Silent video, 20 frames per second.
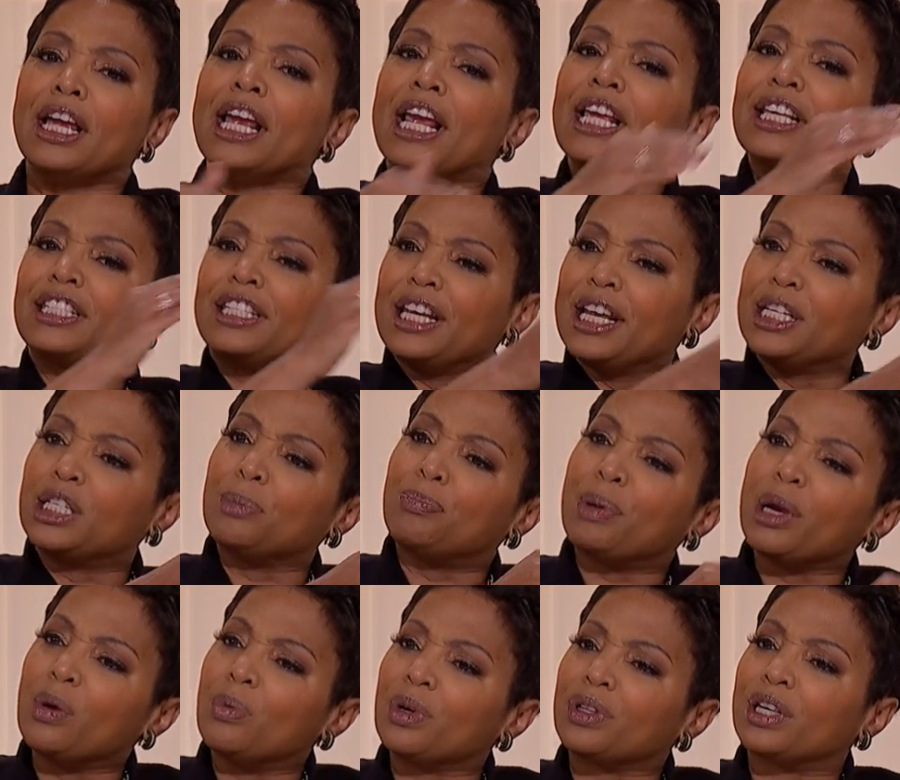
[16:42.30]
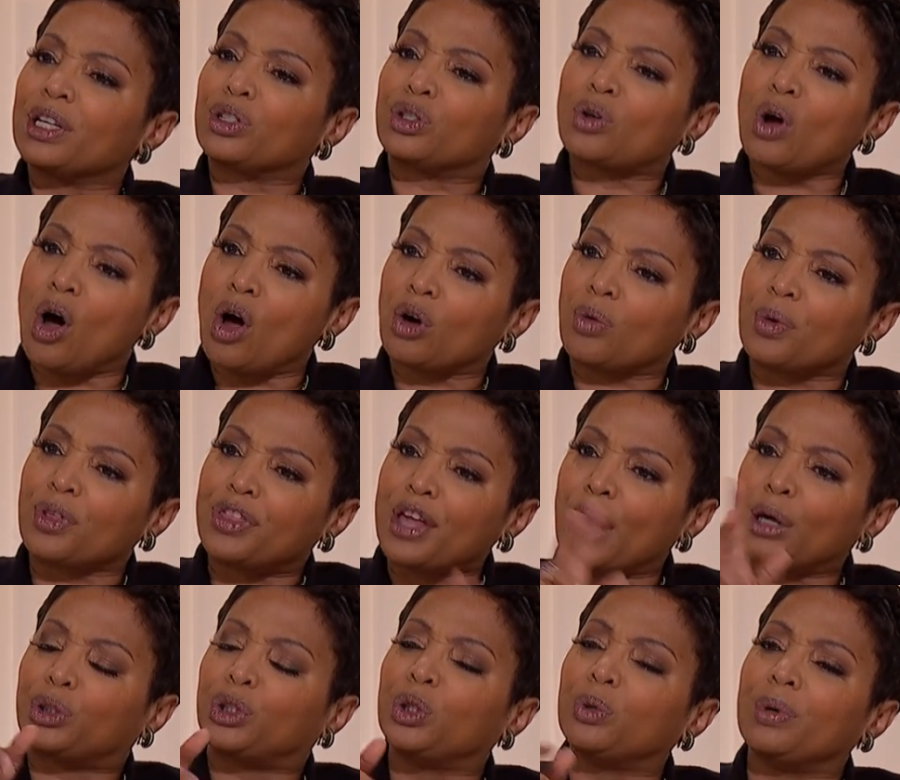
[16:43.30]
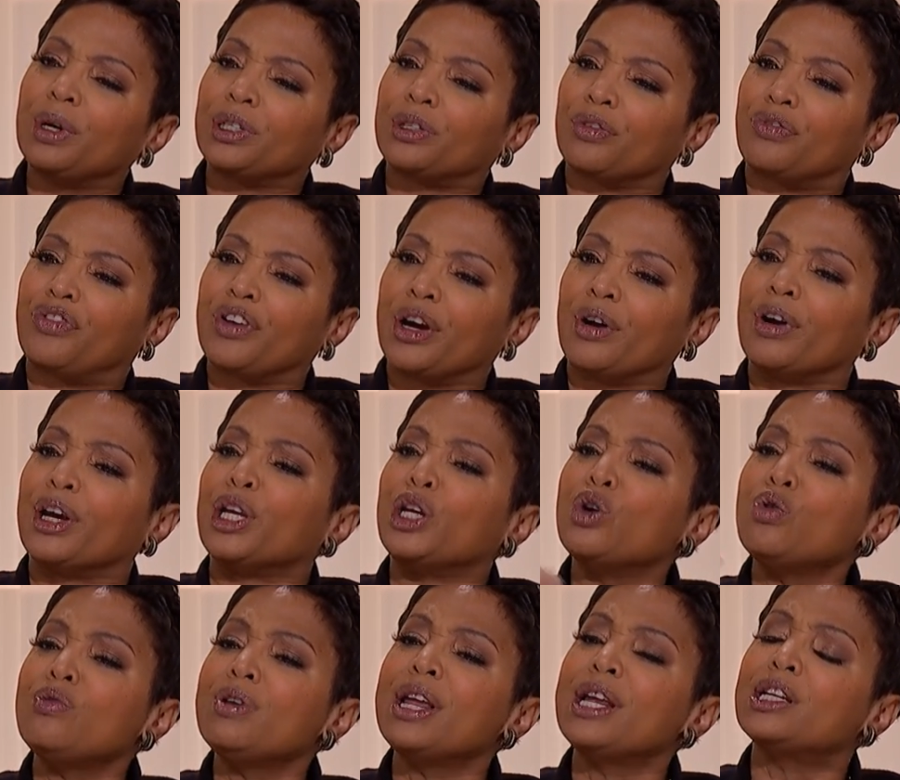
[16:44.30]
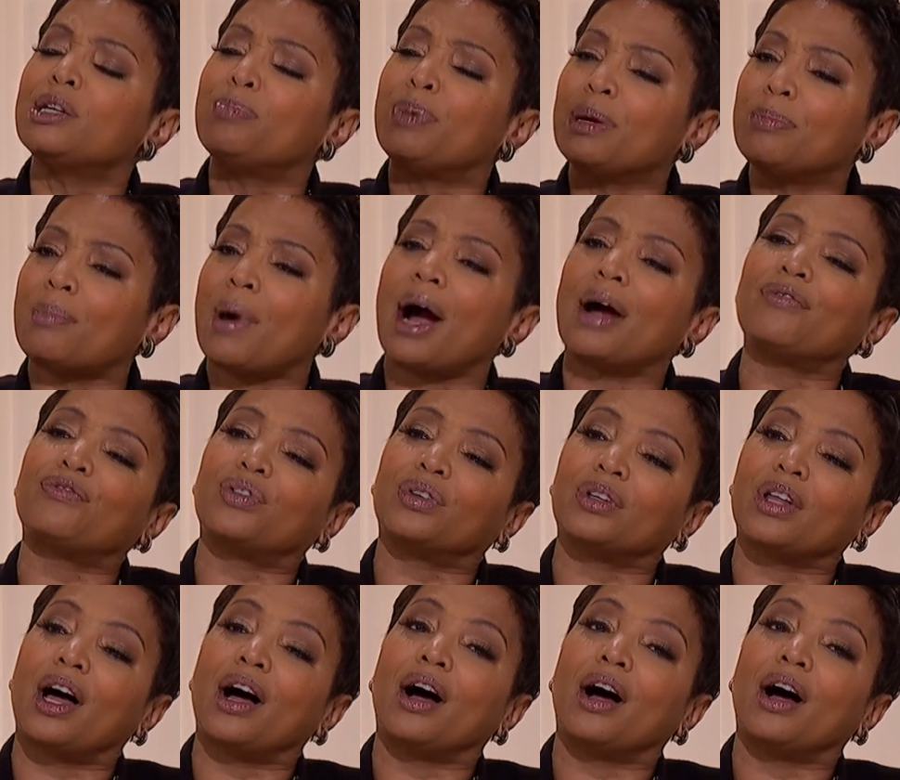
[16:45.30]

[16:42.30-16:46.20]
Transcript: his need to be with his daughter without you interfering. You need to be mindful